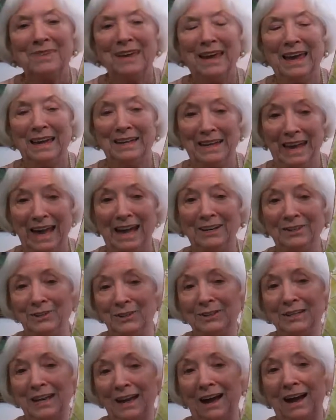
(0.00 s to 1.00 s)
and
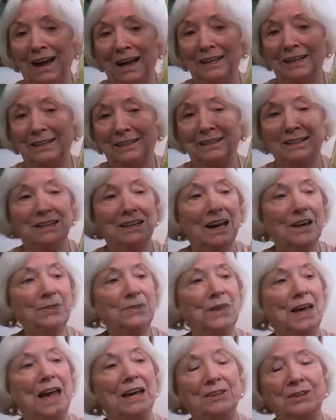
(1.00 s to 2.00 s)
actually I can cut
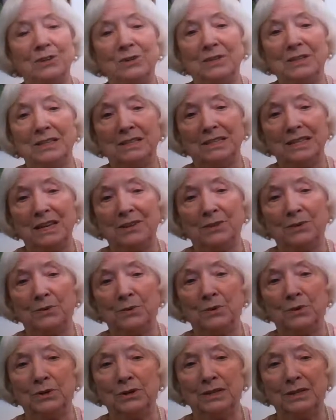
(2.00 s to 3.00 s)
that. You can see the
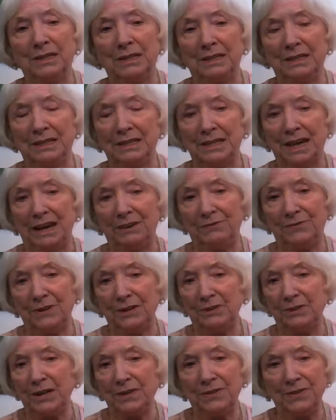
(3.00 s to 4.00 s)
wood is not
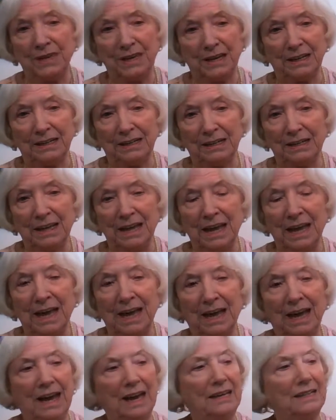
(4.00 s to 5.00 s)
very thick,
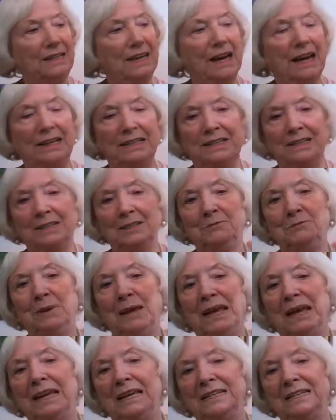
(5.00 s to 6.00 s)
and I did
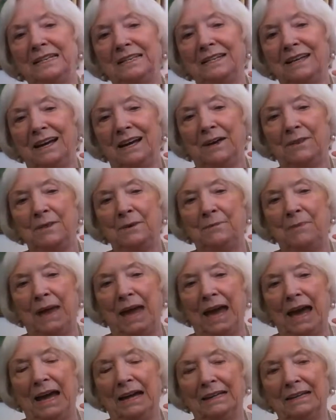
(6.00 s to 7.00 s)
paint it on the
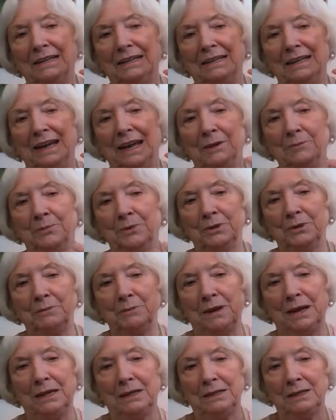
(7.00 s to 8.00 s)
back and
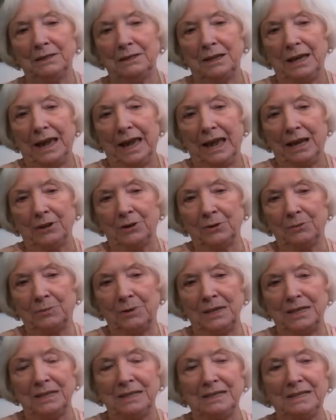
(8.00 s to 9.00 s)
put my little hanger
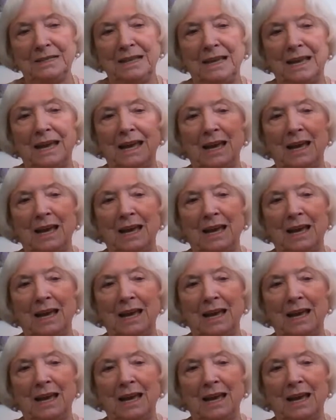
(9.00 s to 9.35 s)
piece.